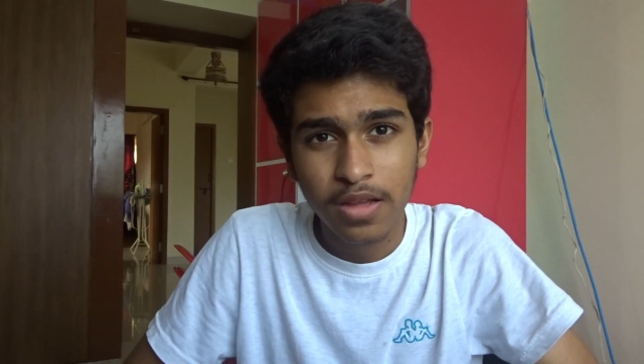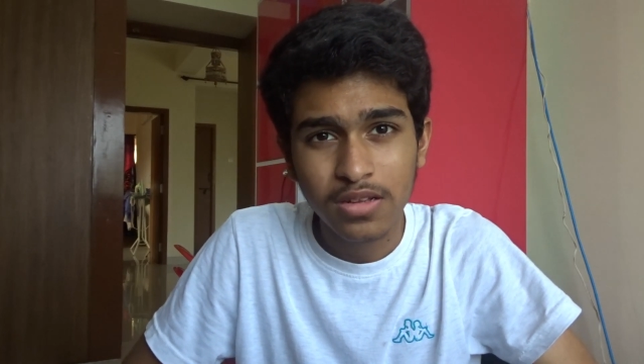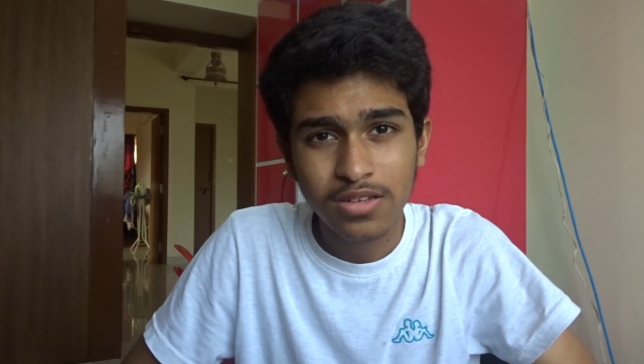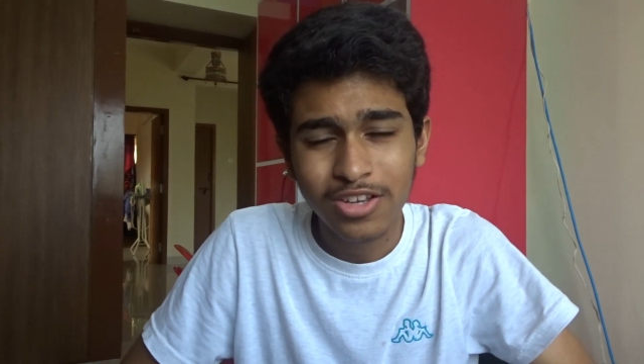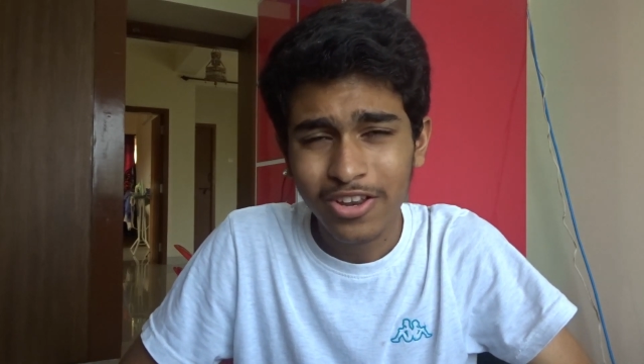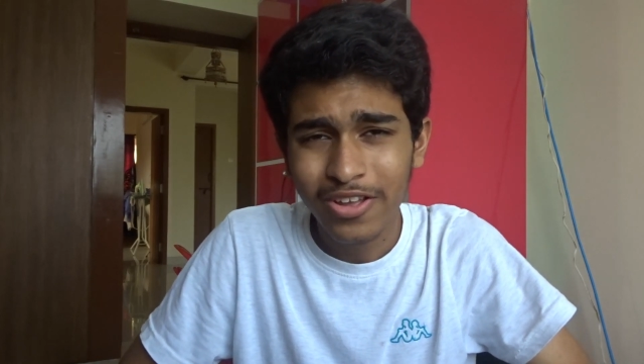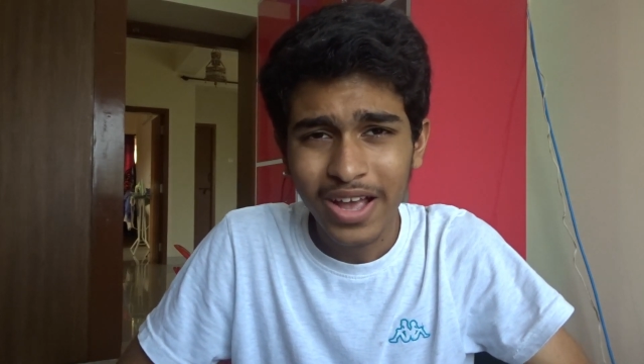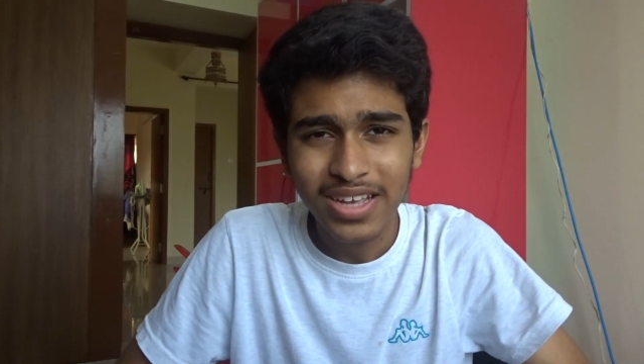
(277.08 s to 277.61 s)

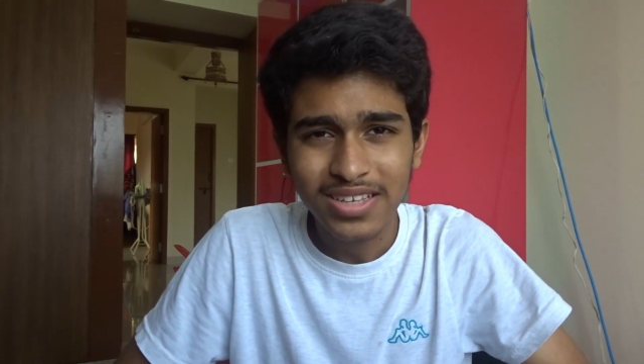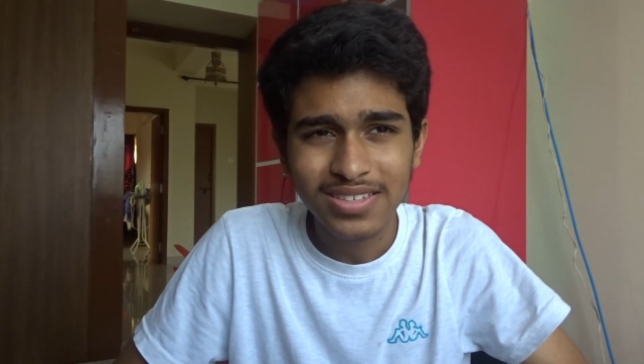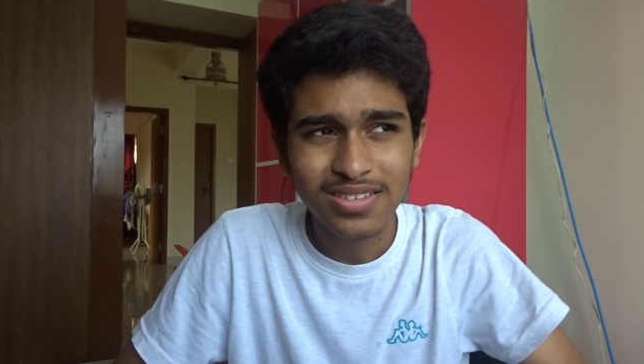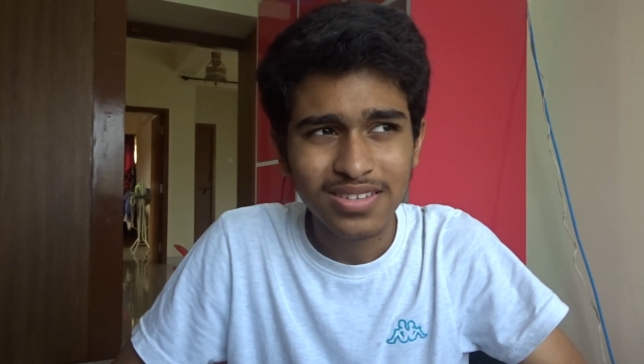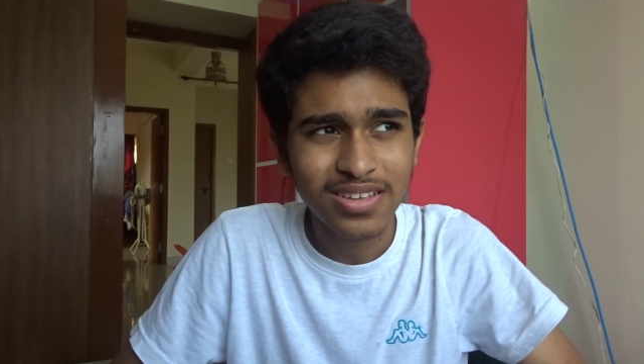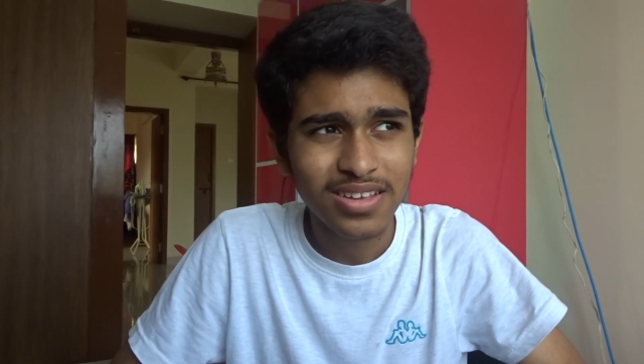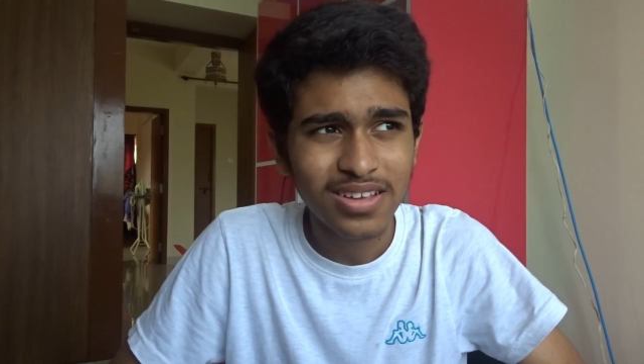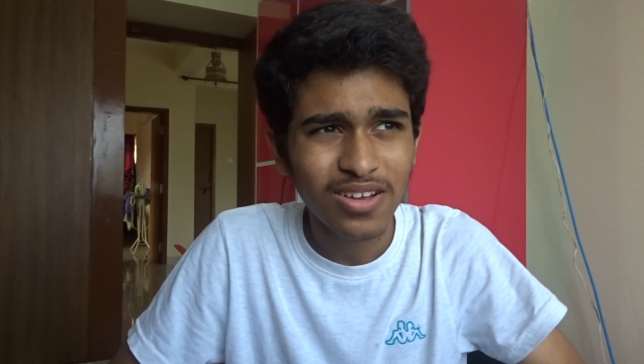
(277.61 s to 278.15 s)
Do you guys
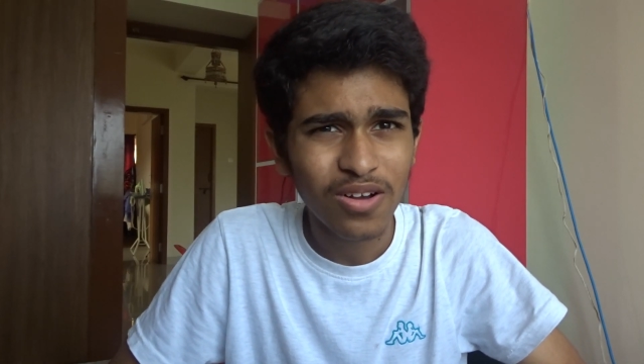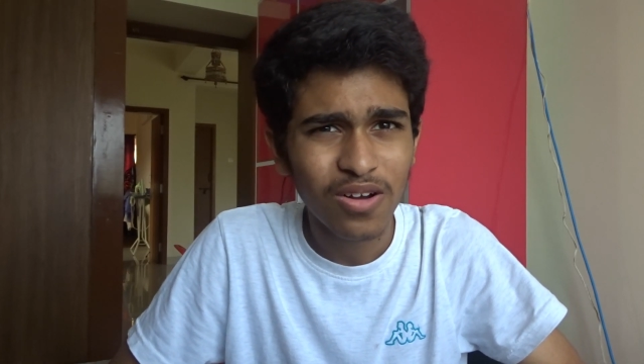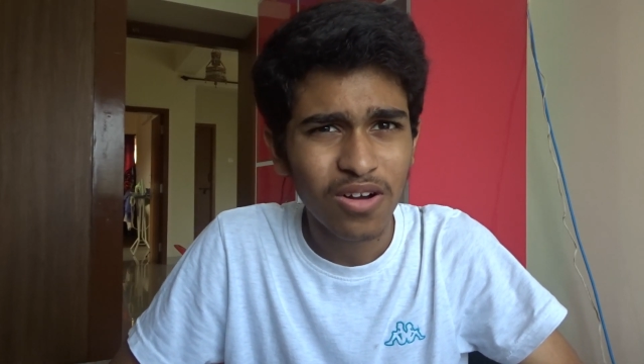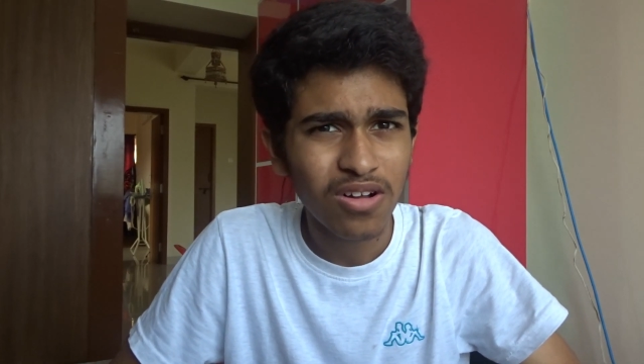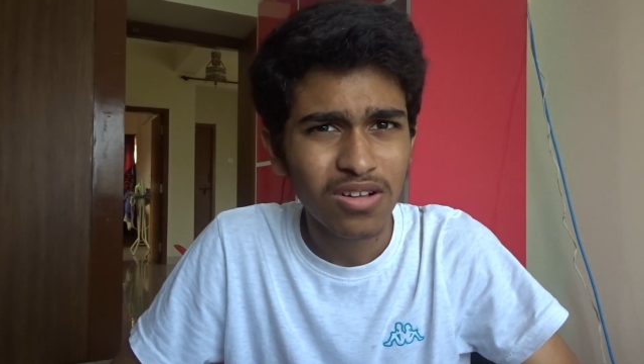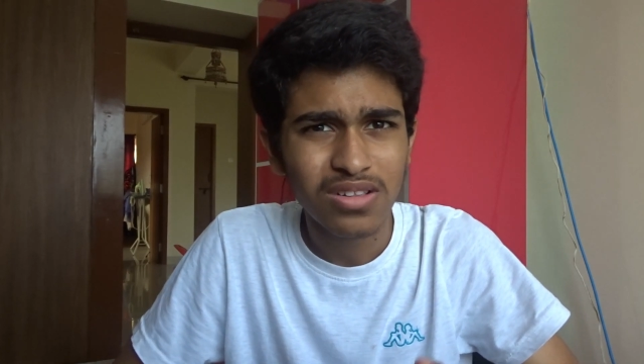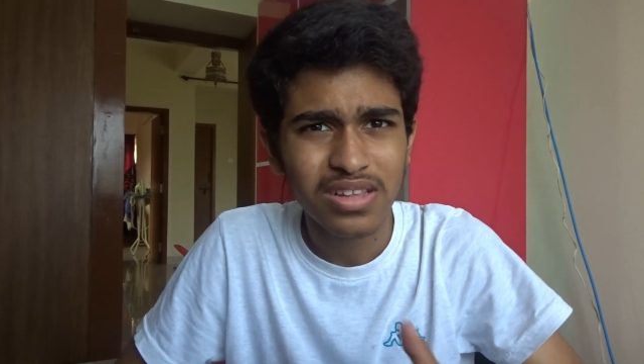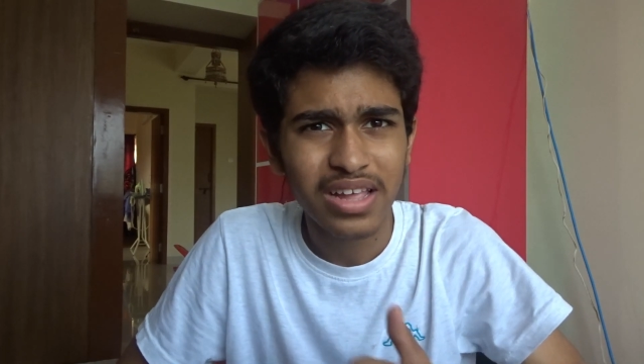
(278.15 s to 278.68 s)
think
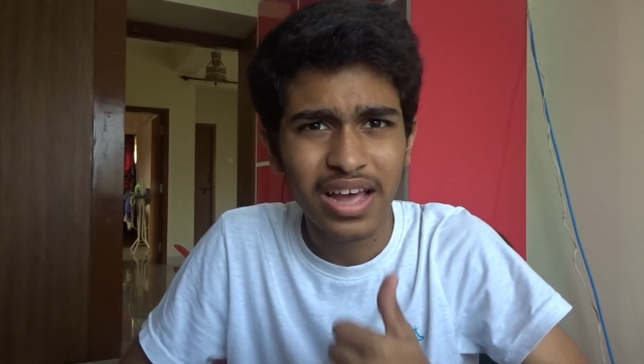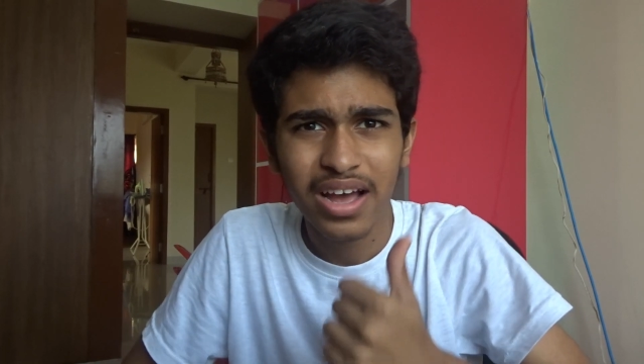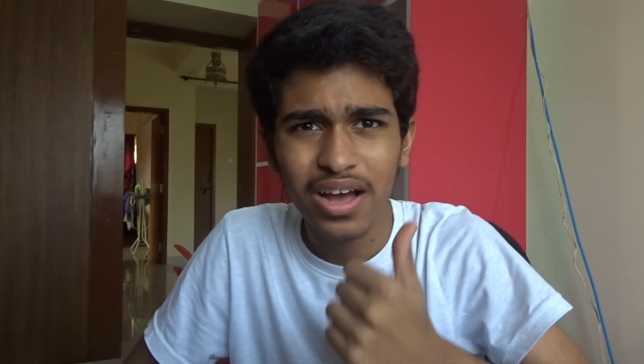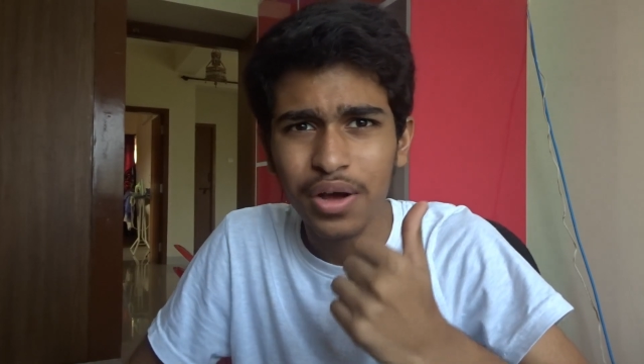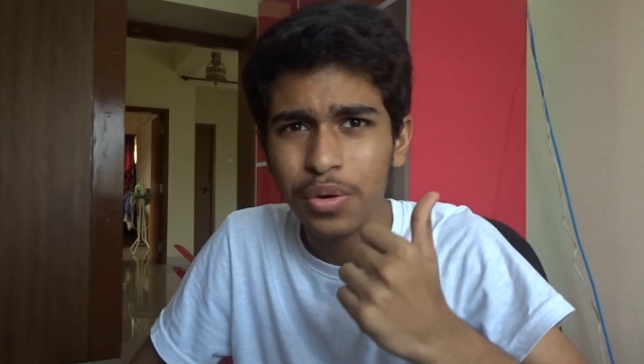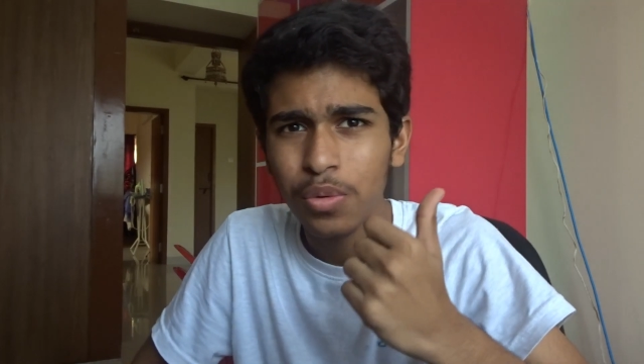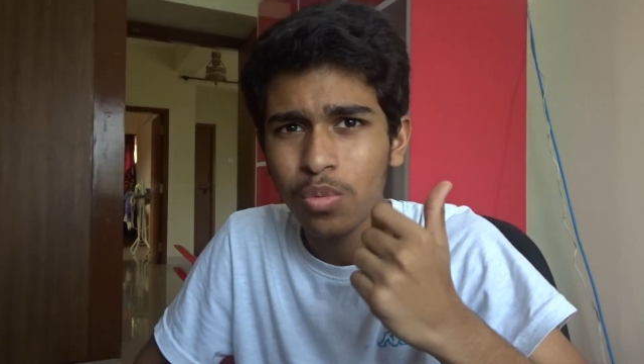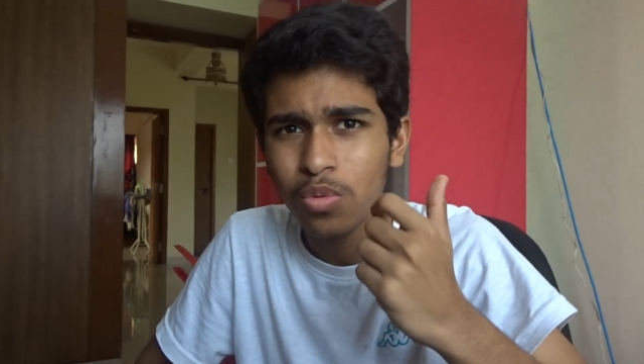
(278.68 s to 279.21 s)
all
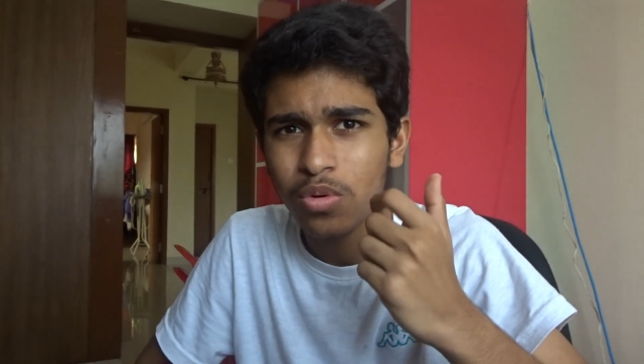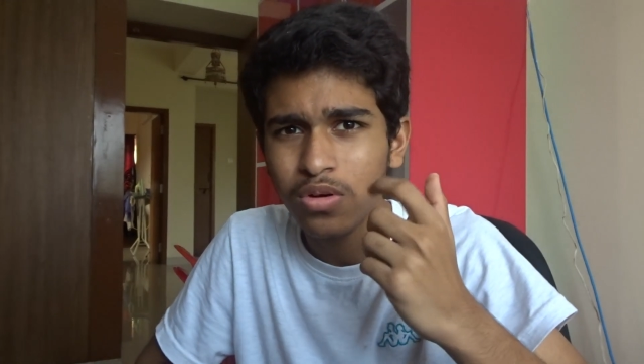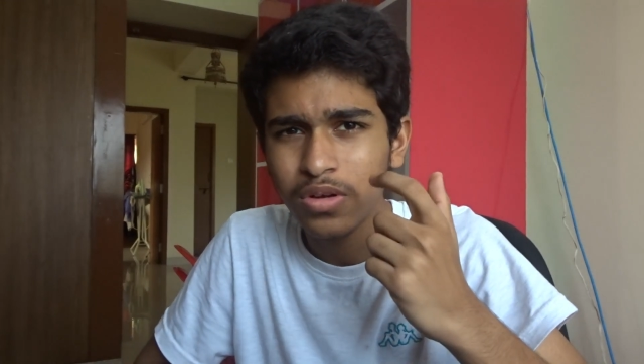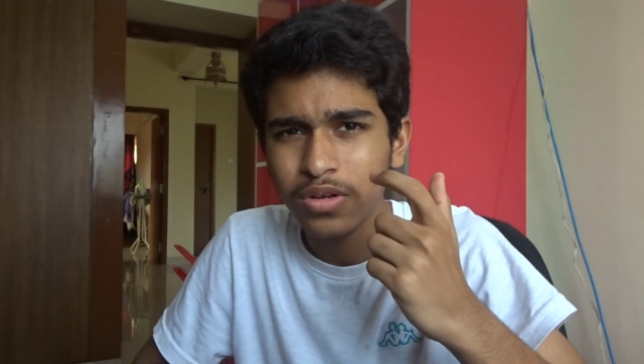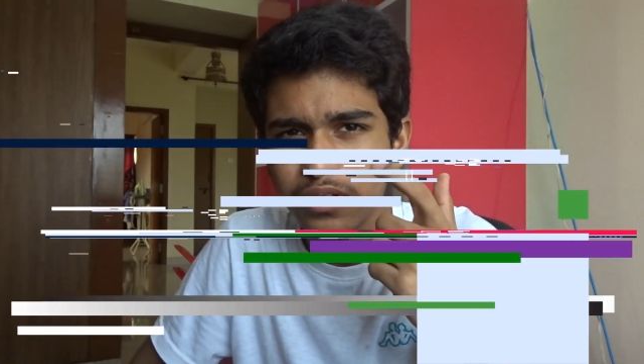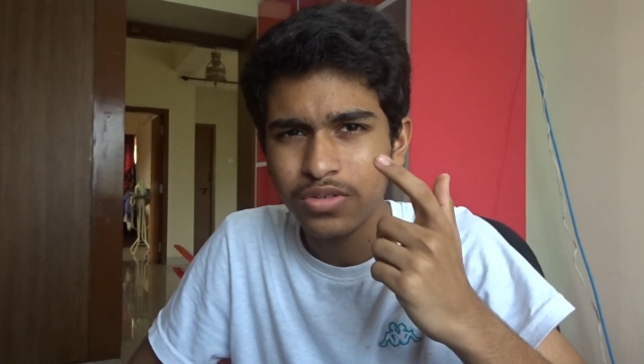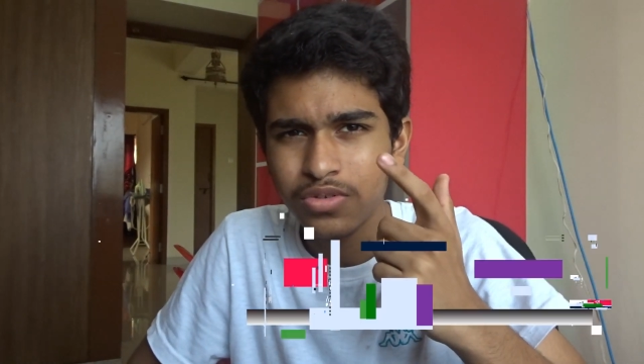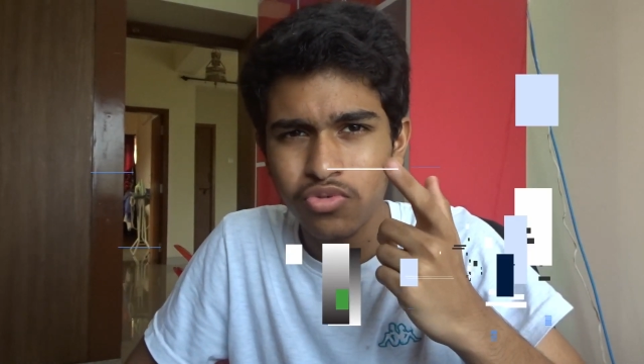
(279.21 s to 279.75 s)
that
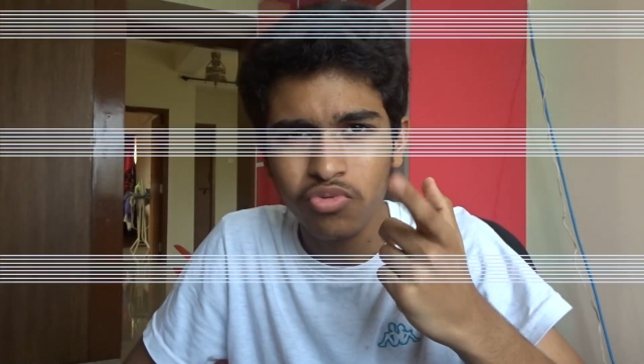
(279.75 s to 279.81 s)
was